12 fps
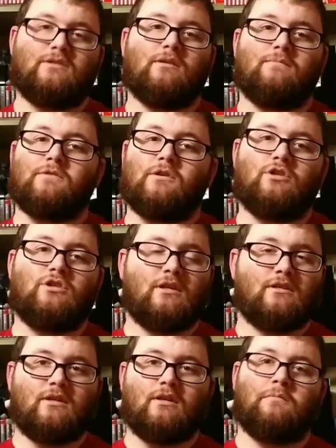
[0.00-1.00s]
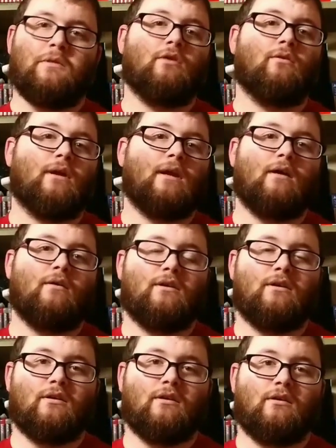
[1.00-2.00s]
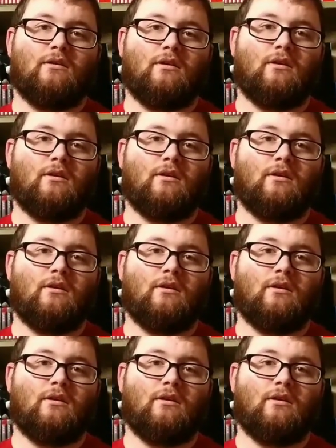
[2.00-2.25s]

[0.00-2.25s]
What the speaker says: chips are just going to be going out here